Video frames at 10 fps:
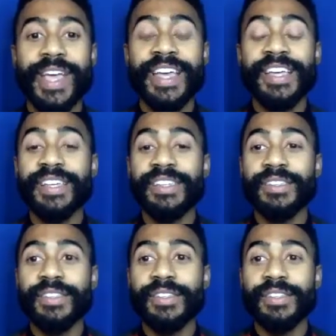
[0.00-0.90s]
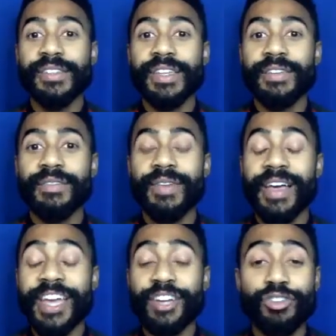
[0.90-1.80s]
is
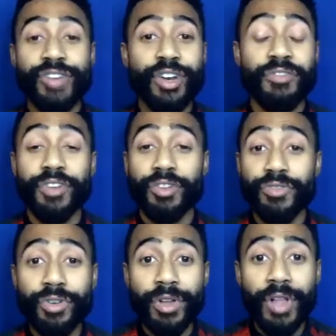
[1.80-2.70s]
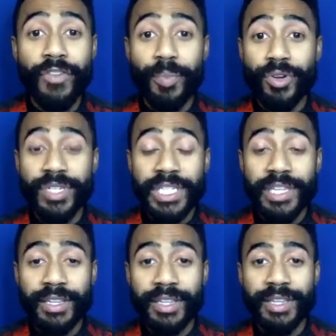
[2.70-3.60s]
ignorant or fearful of a person
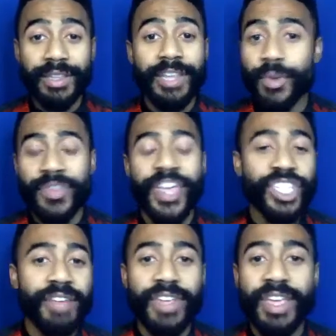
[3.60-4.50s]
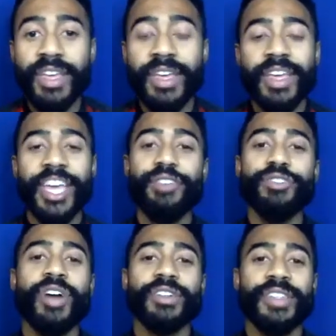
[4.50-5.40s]
living with HIV? Can you
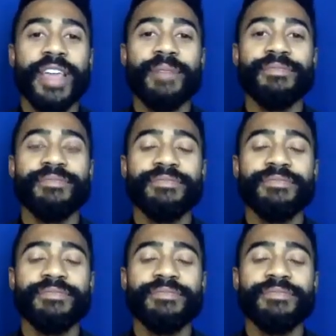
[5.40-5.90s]
talk to them?